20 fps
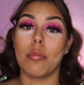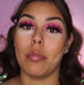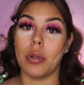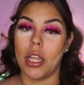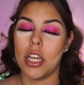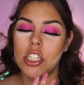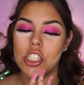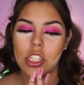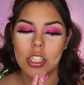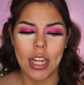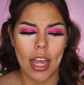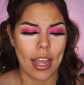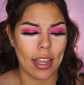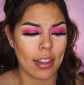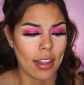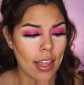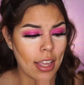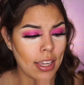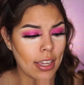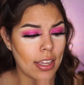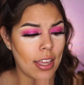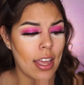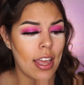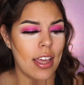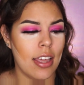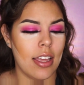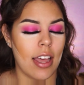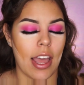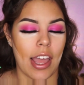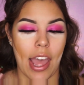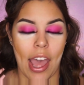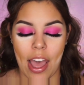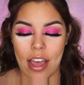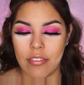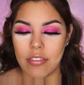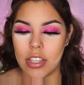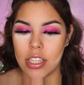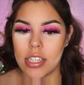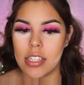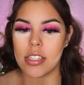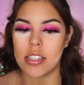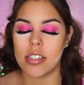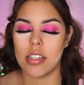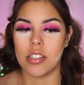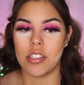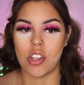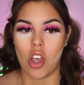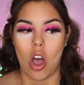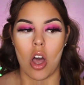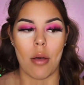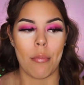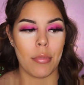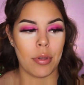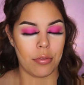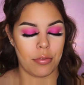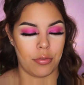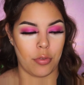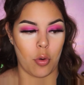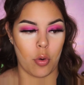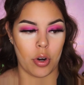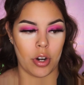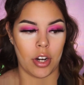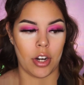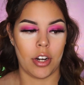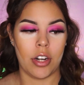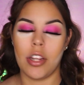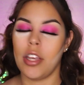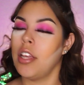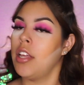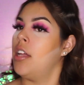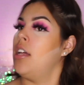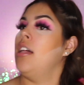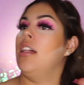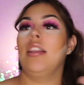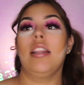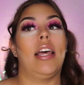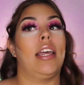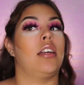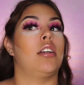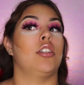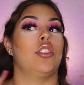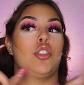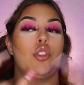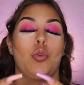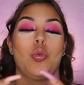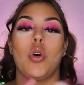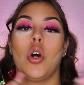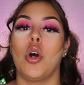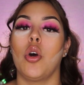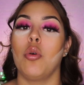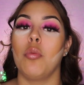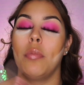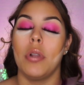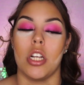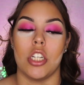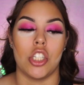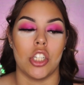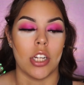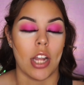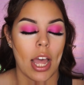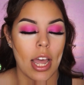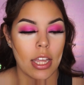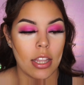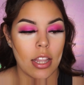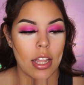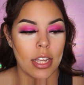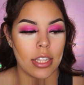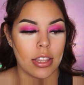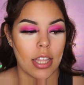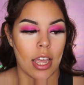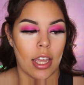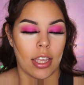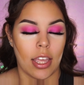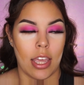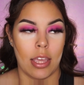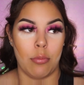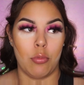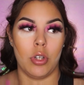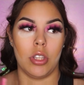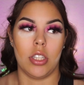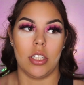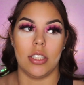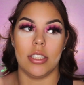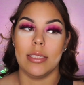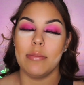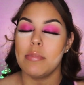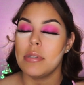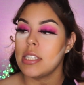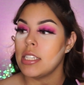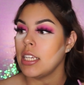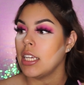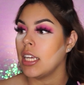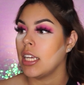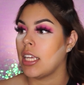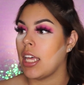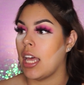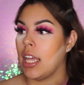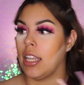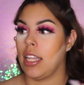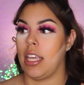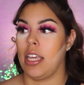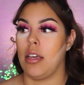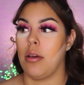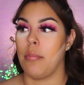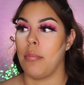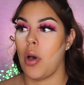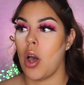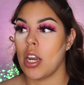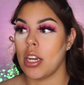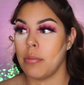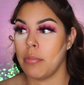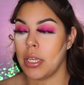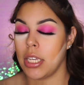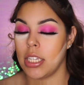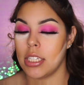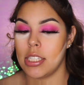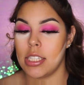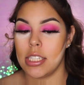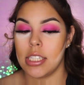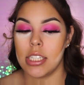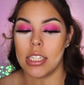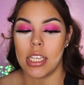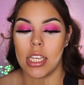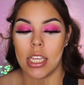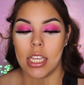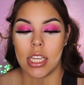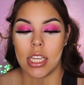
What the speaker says: blush and highlight, I have this Tom Ford like duo blush and highlight that came with the lipstick and like a body mist